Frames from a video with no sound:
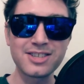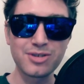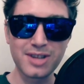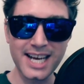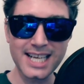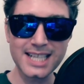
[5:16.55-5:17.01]
so
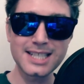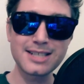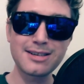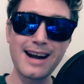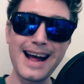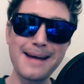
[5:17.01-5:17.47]
like and
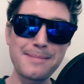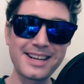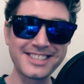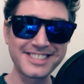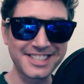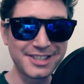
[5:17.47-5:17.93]
subscribe, and
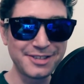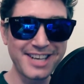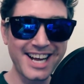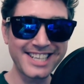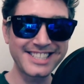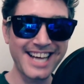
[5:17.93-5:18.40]
I'll see you
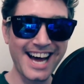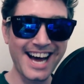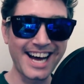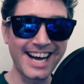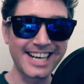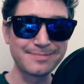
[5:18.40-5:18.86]
next
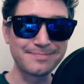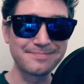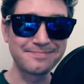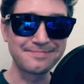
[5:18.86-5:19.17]
time.